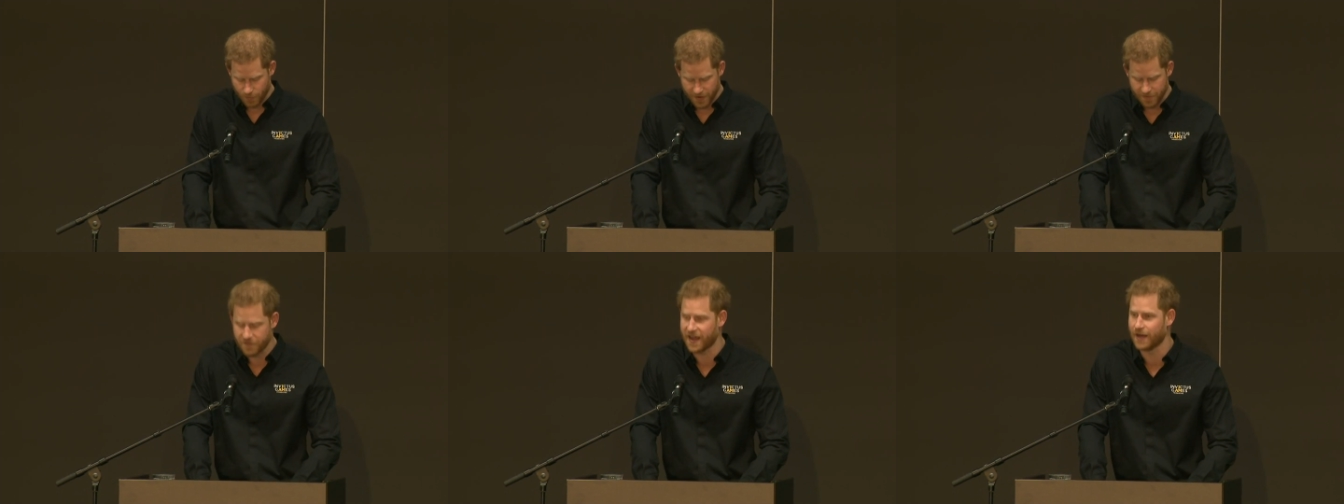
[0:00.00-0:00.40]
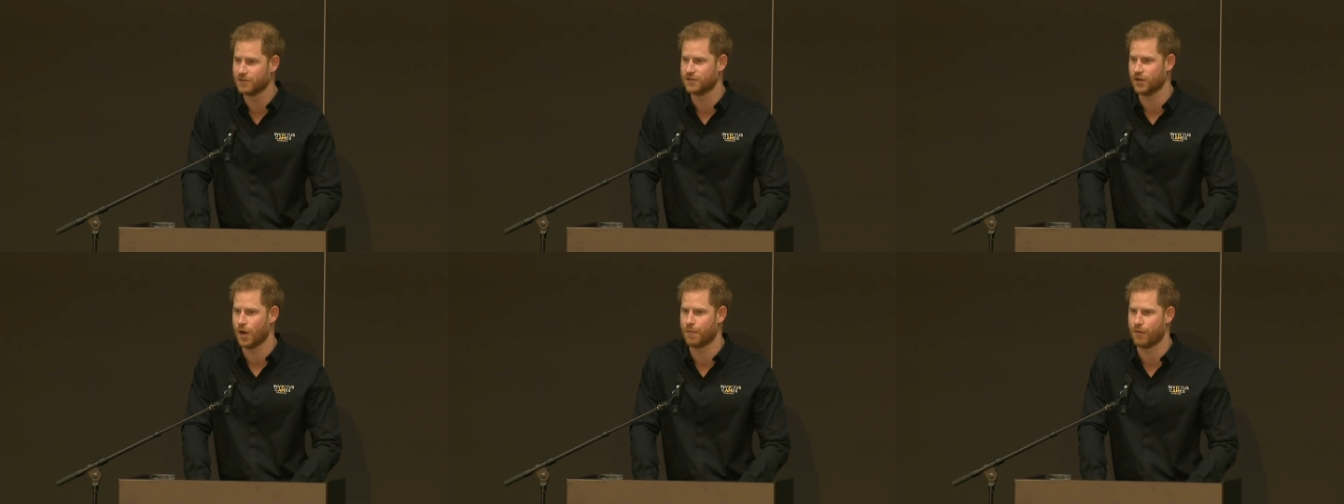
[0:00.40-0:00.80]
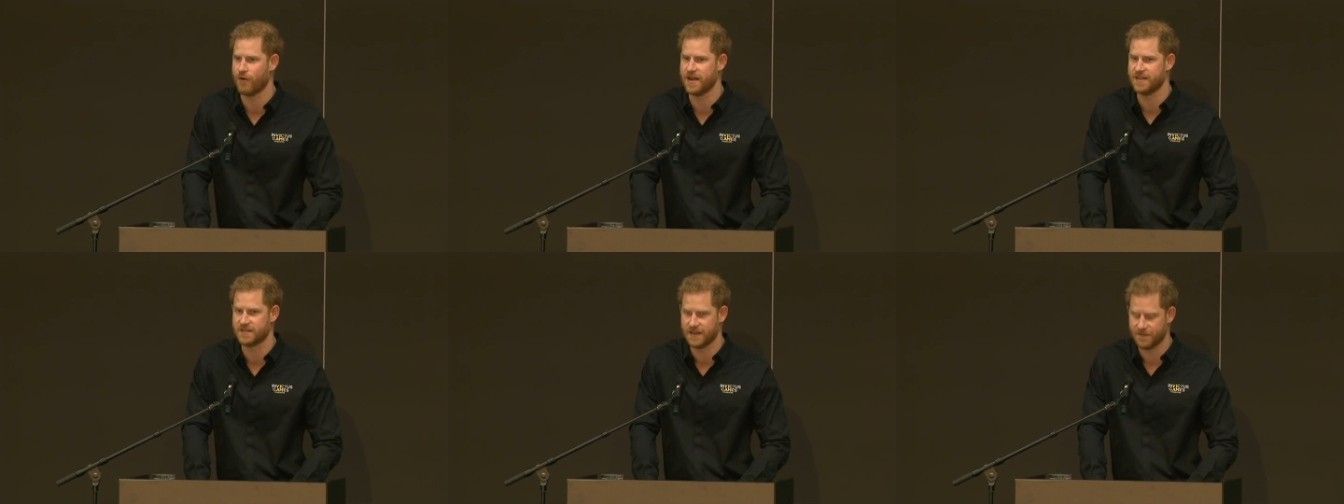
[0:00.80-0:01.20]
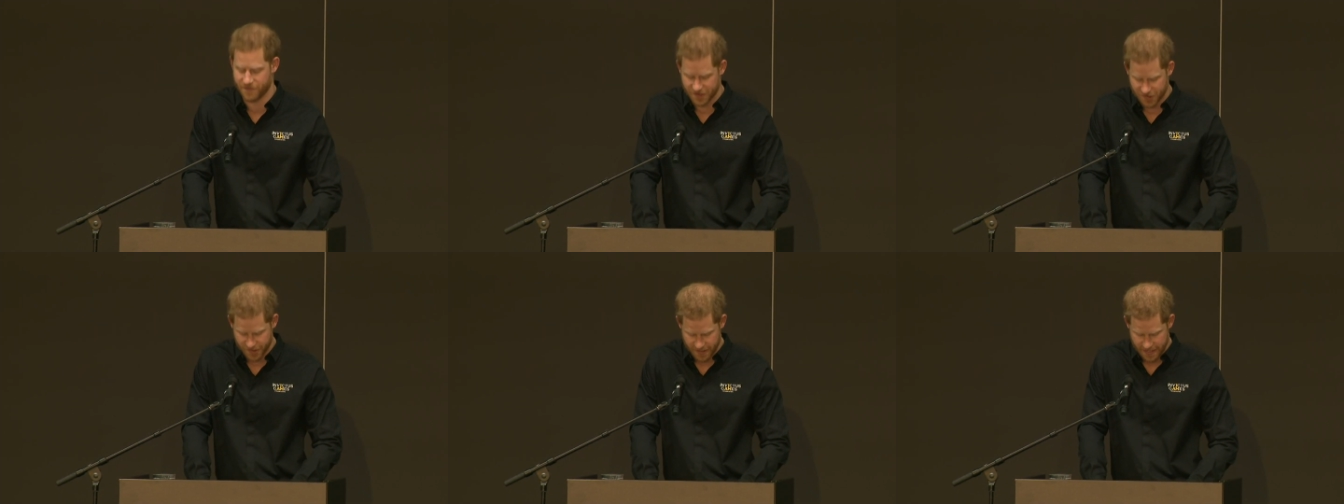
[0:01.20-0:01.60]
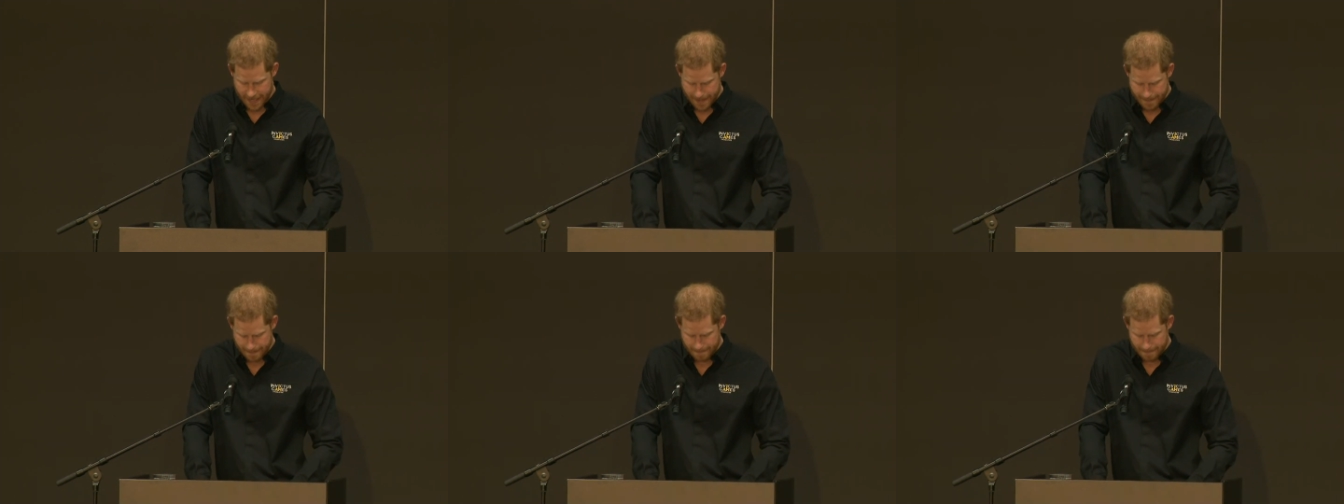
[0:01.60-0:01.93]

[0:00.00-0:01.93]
we fail to operate efficiently.